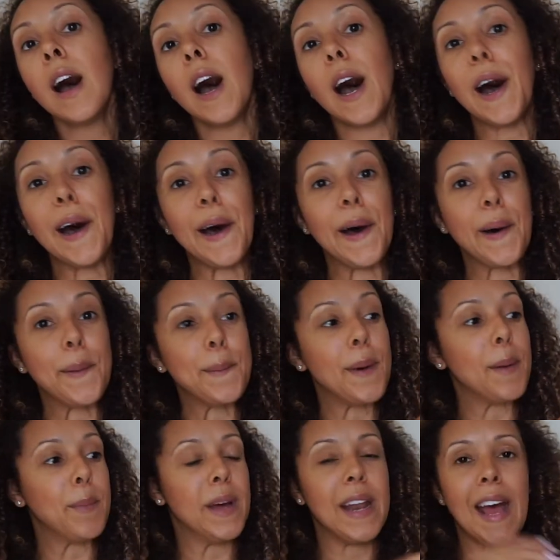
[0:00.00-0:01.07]

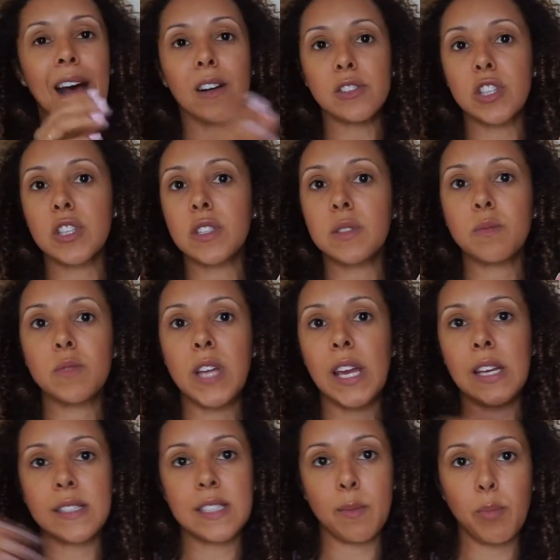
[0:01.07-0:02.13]
But I'll just
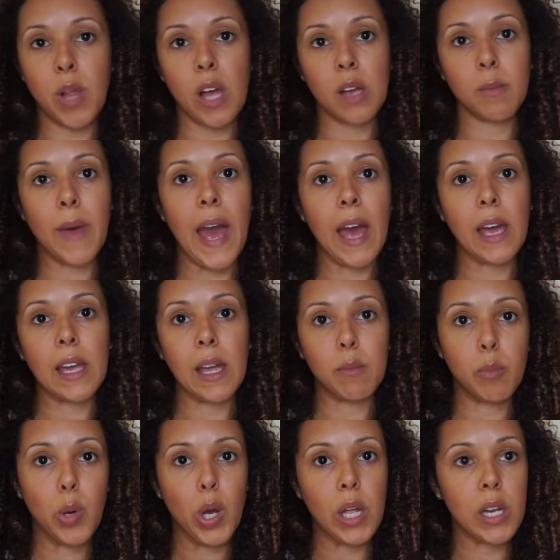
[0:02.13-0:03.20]
take a Ziploc bag
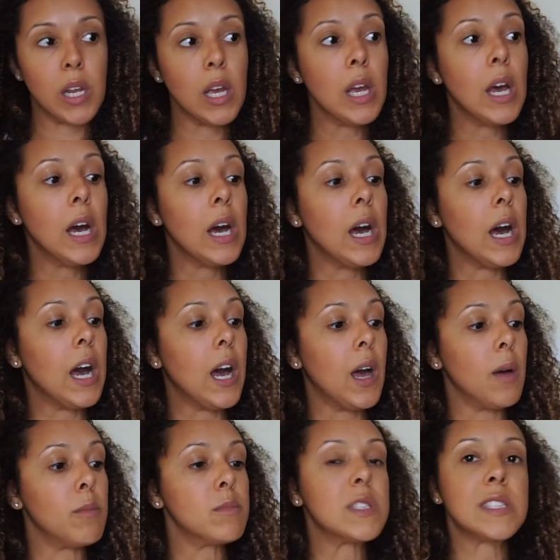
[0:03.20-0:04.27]
and put
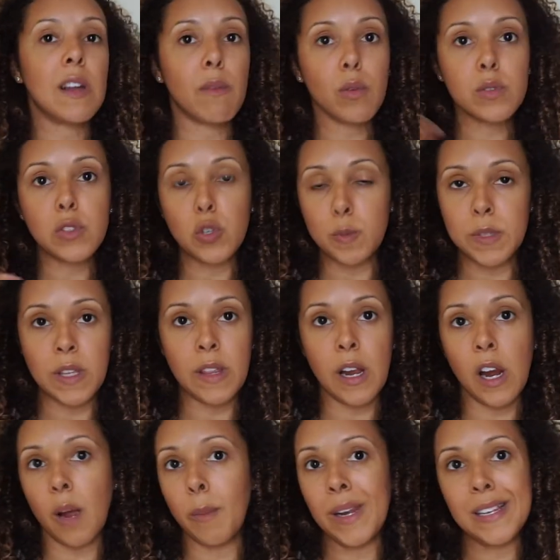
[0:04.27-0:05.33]
several scoops in there,
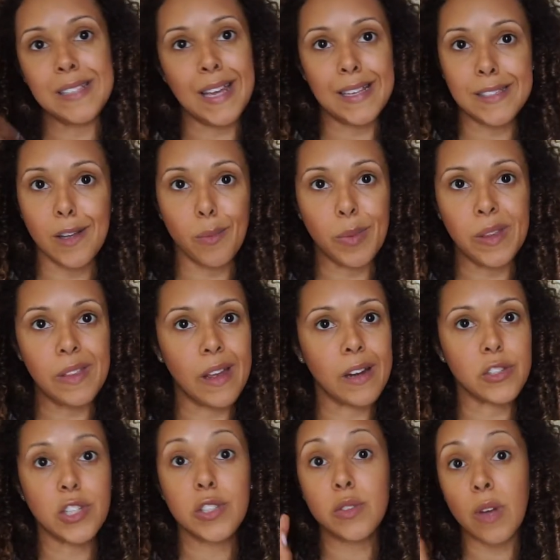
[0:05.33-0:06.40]
how many days I'll be
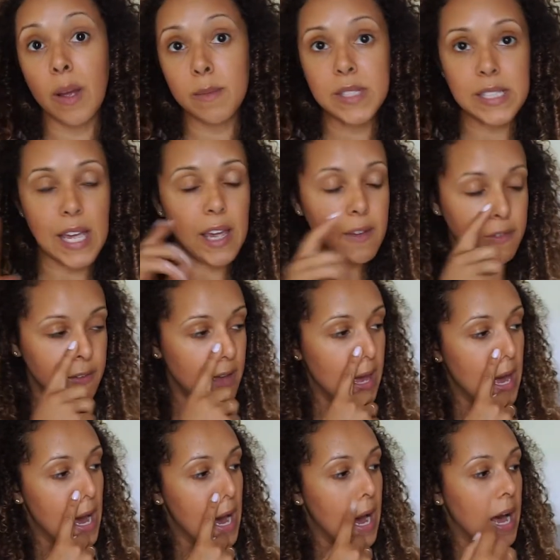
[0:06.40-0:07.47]
there, just so I'm safe.
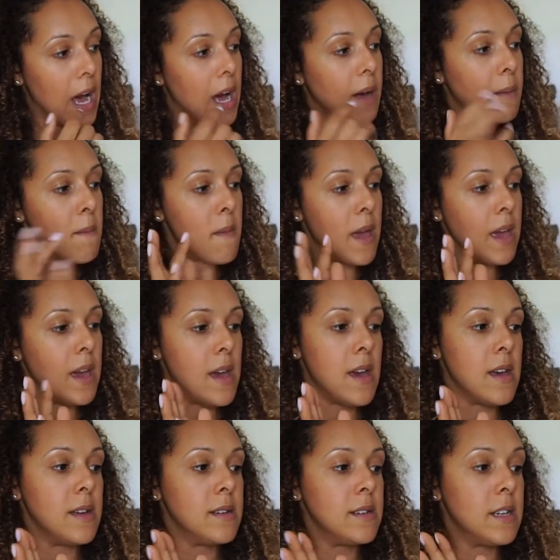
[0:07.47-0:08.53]

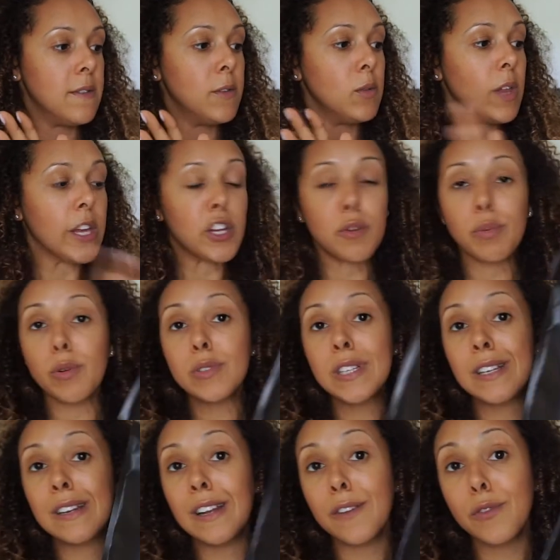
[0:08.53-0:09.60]
And if you like your
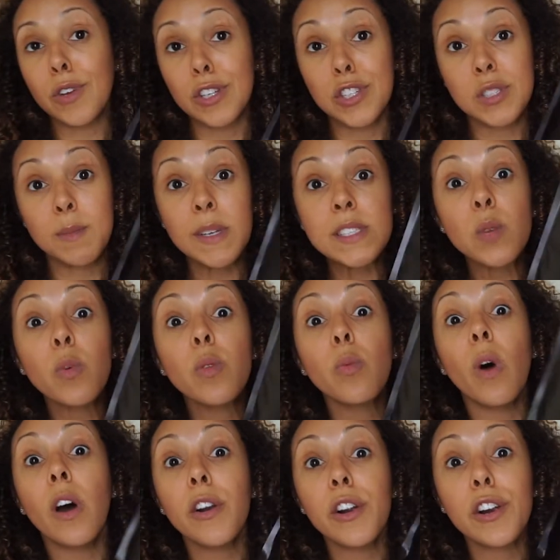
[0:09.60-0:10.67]
protein enough, you can just mix it with
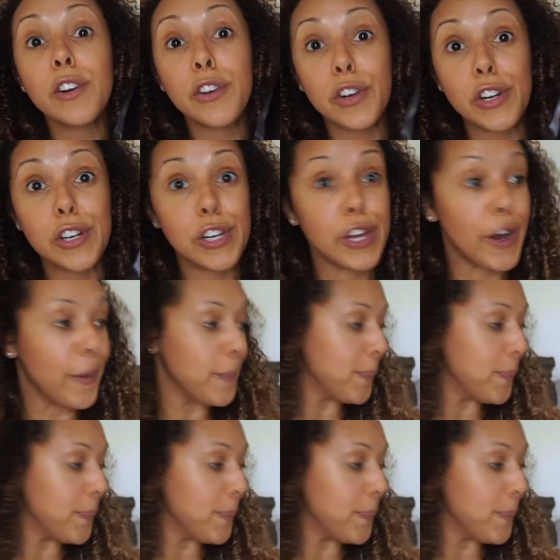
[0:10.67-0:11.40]
water and you're good to go.